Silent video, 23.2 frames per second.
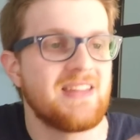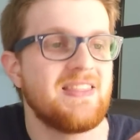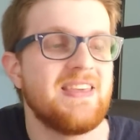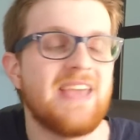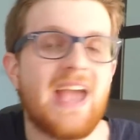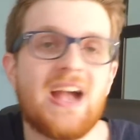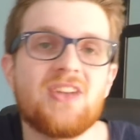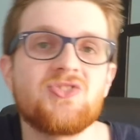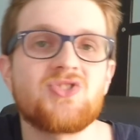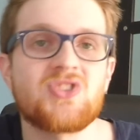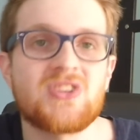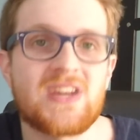The
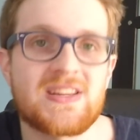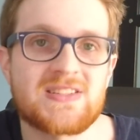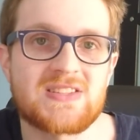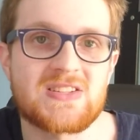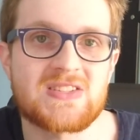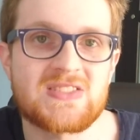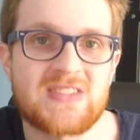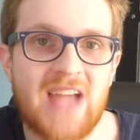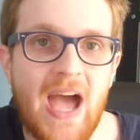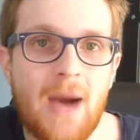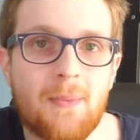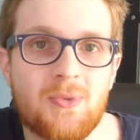engine has
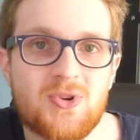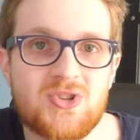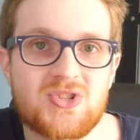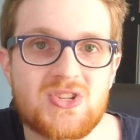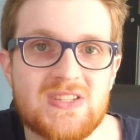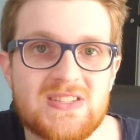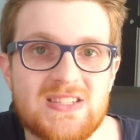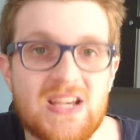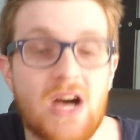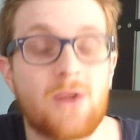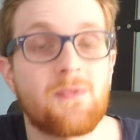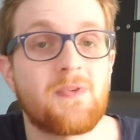established
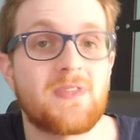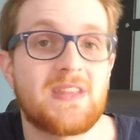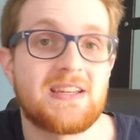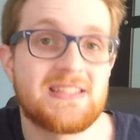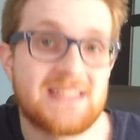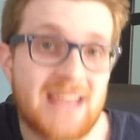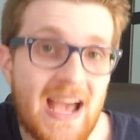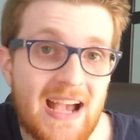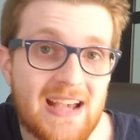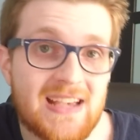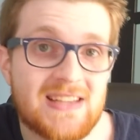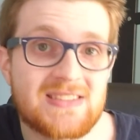itself and the
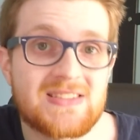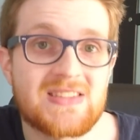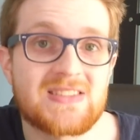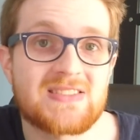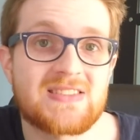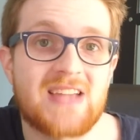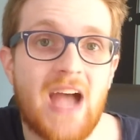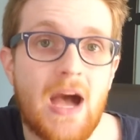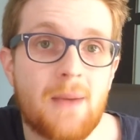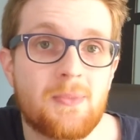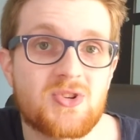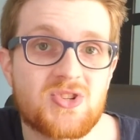deck has
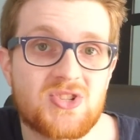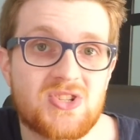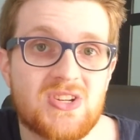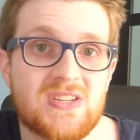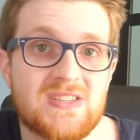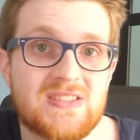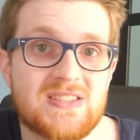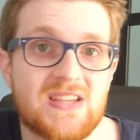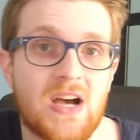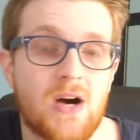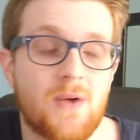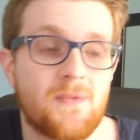established
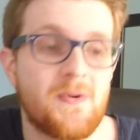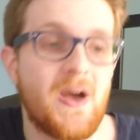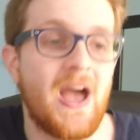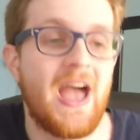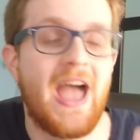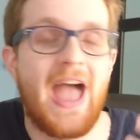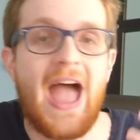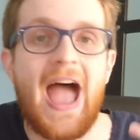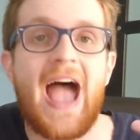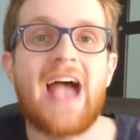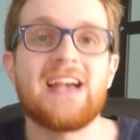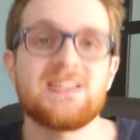itself
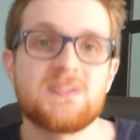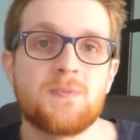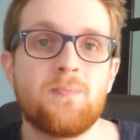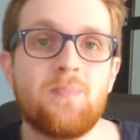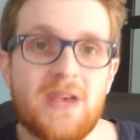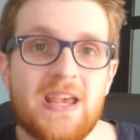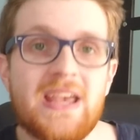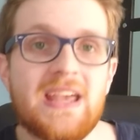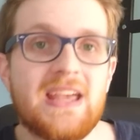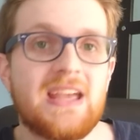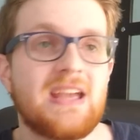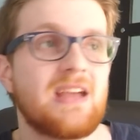as
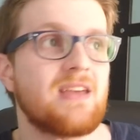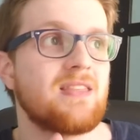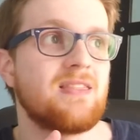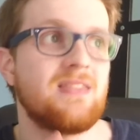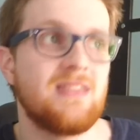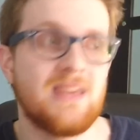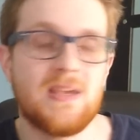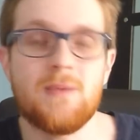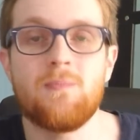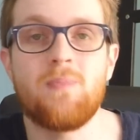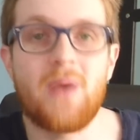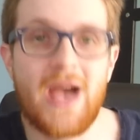being
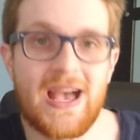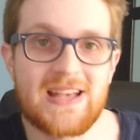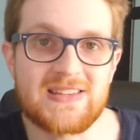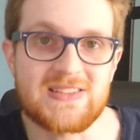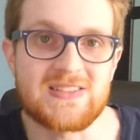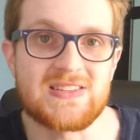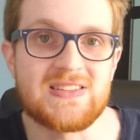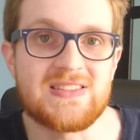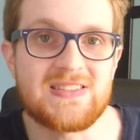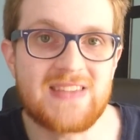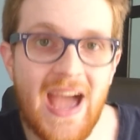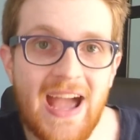the
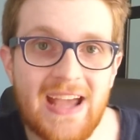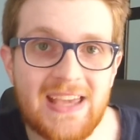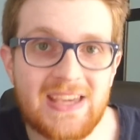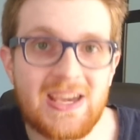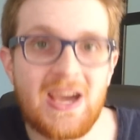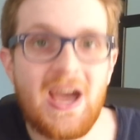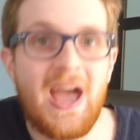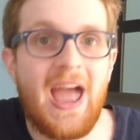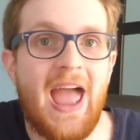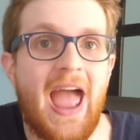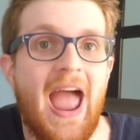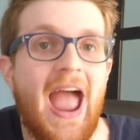best deck,
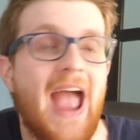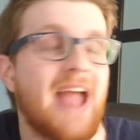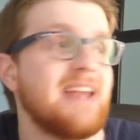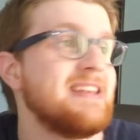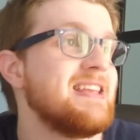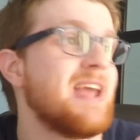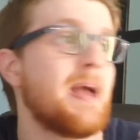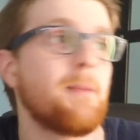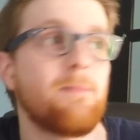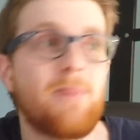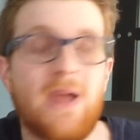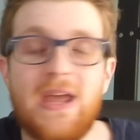and
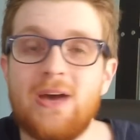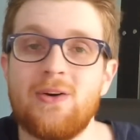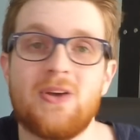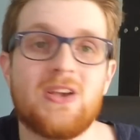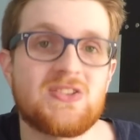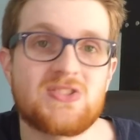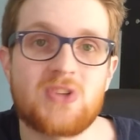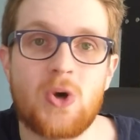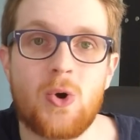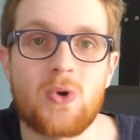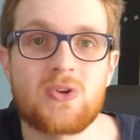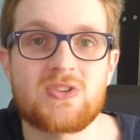yet
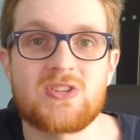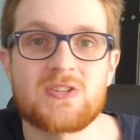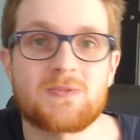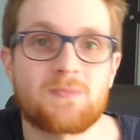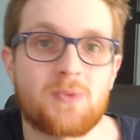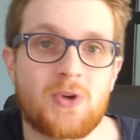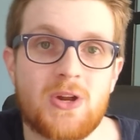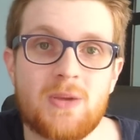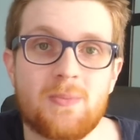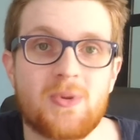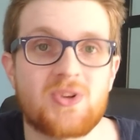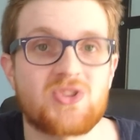Paleozoic just
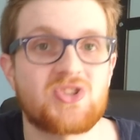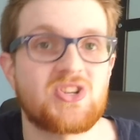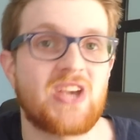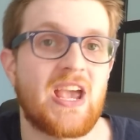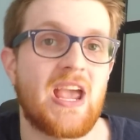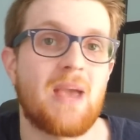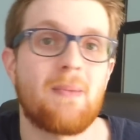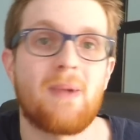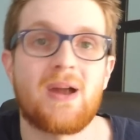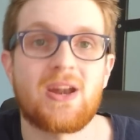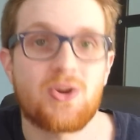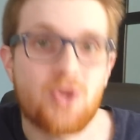pretty much
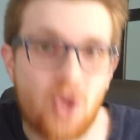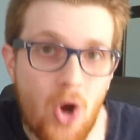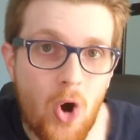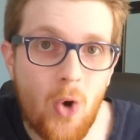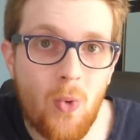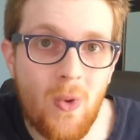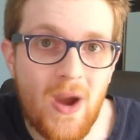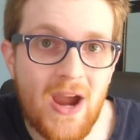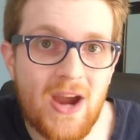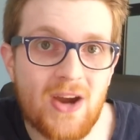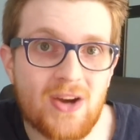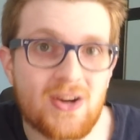came out of
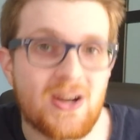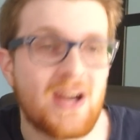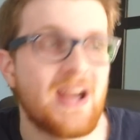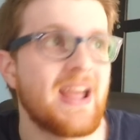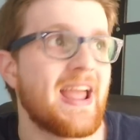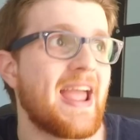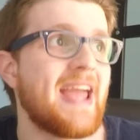nowhere.